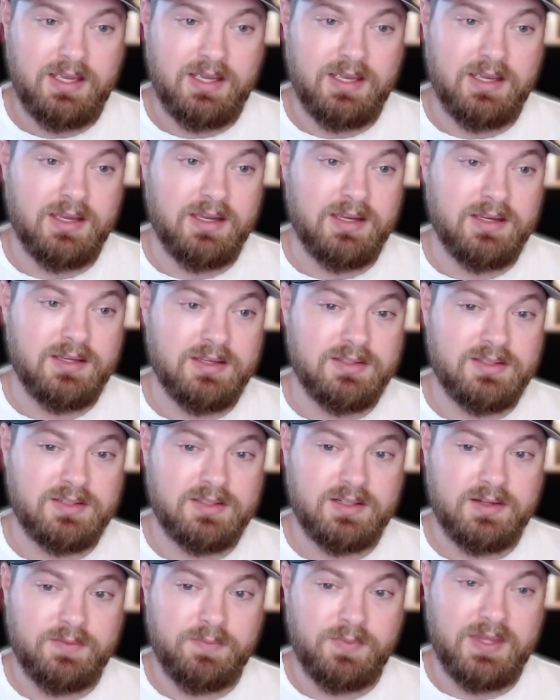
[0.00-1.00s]

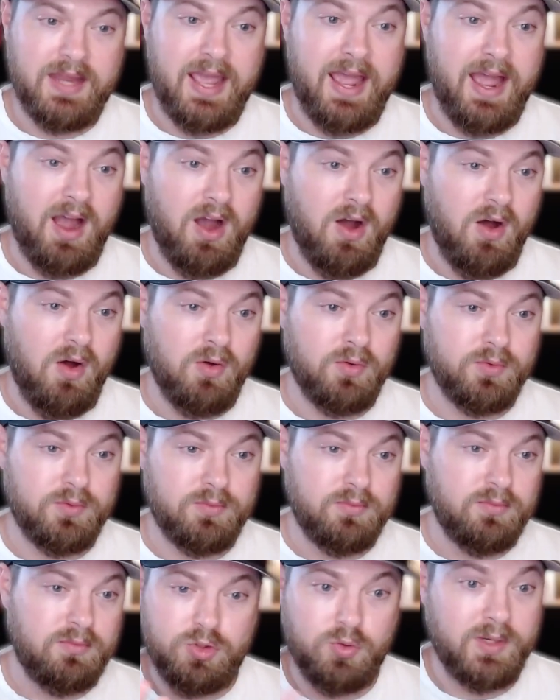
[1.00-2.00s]
is now
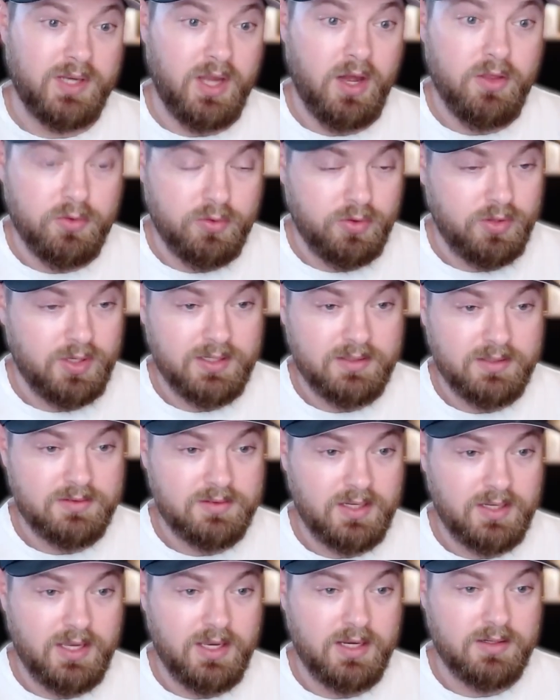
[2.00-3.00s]
doing other
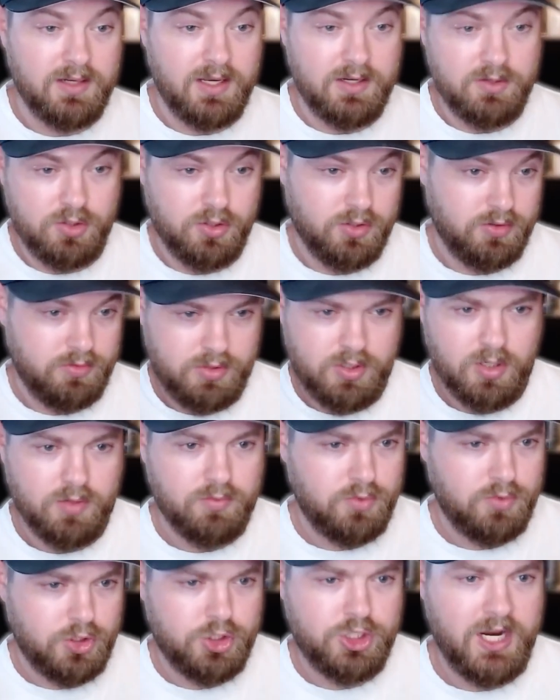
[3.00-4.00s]
things, and
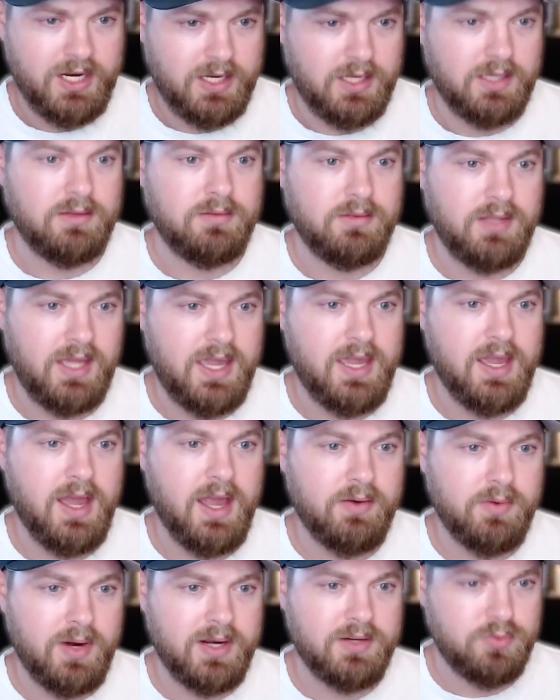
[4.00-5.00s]
you're checking the
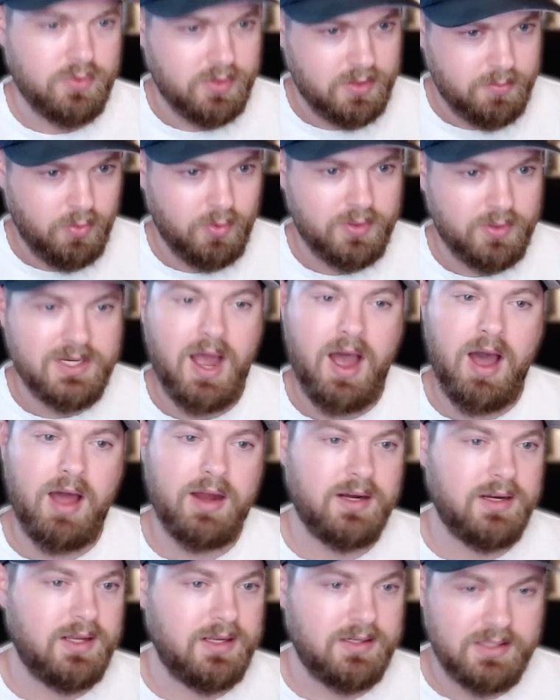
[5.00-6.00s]
AI, right? It's really important to
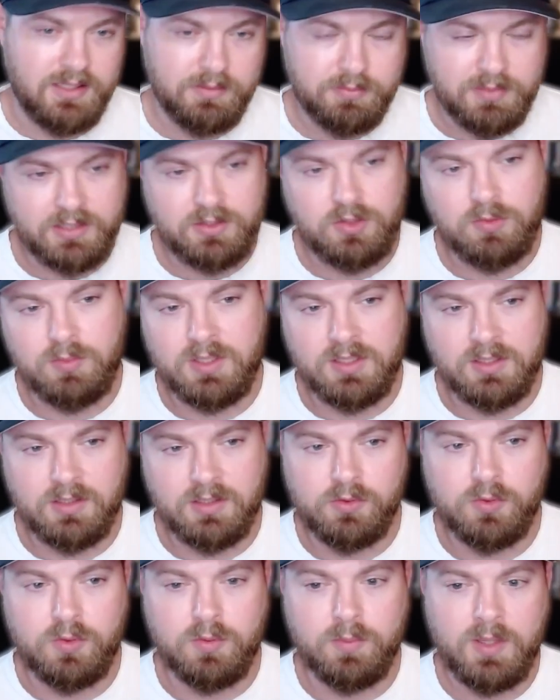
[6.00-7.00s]
audit it, keep that human in
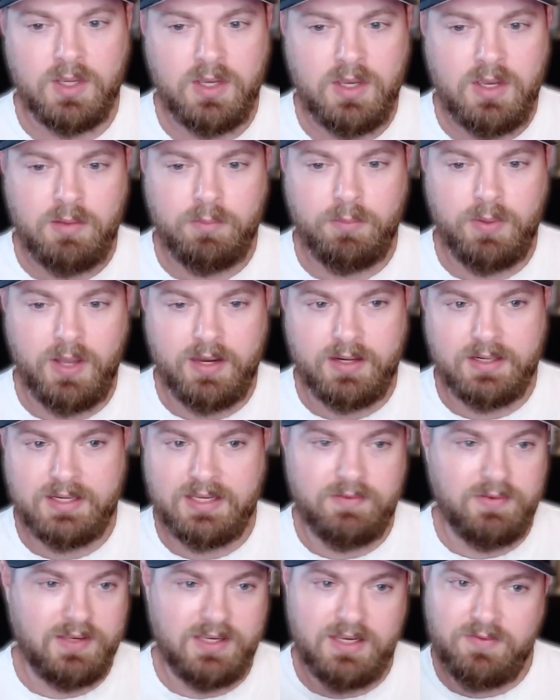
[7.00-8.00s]
the loop. But
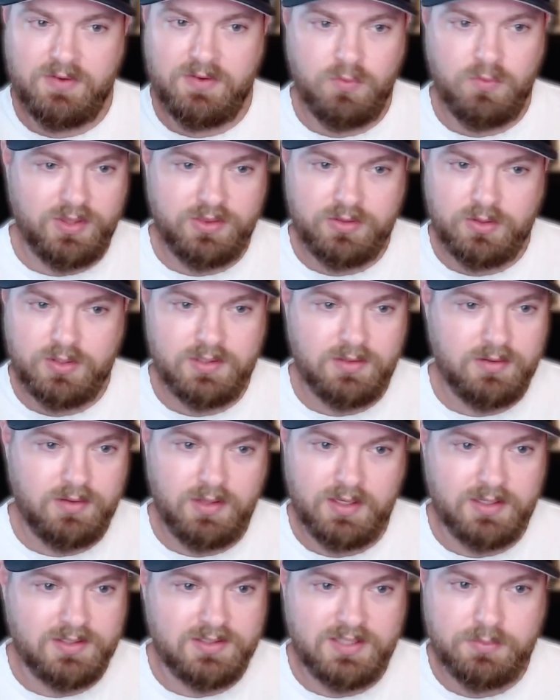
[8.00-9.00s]
even with the
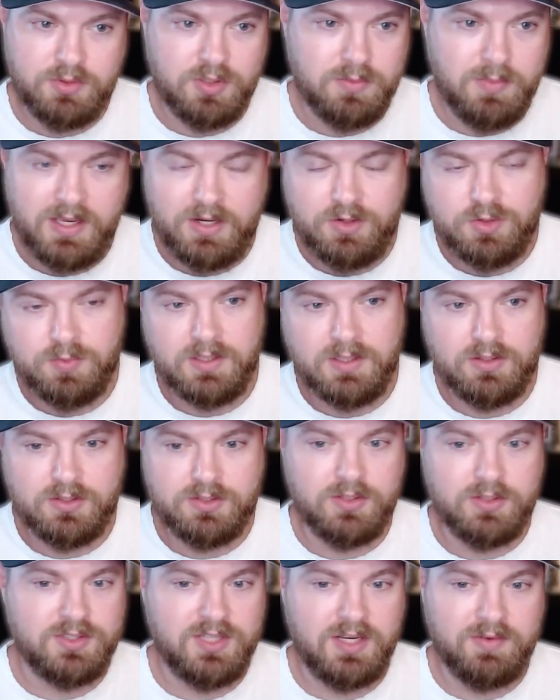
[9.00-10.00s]
exception management,
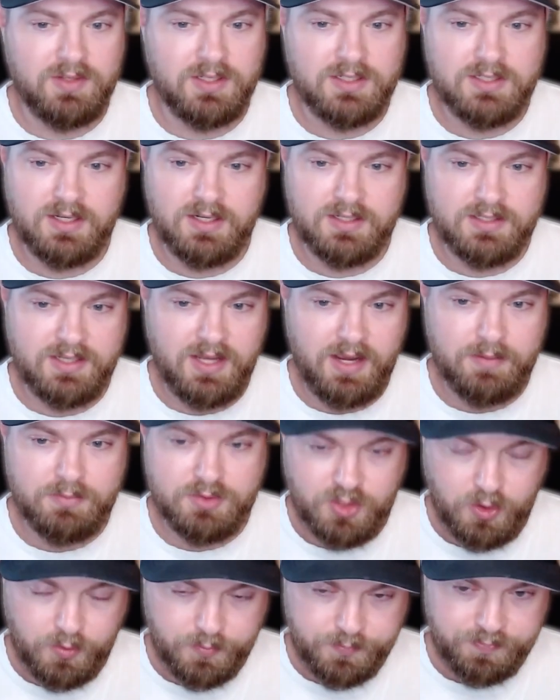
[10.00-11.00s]
you're still saving a ton of time.
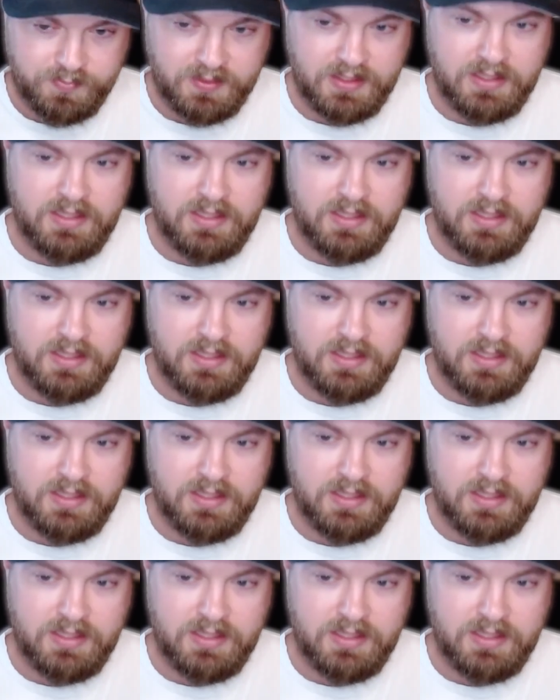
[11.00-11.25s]
So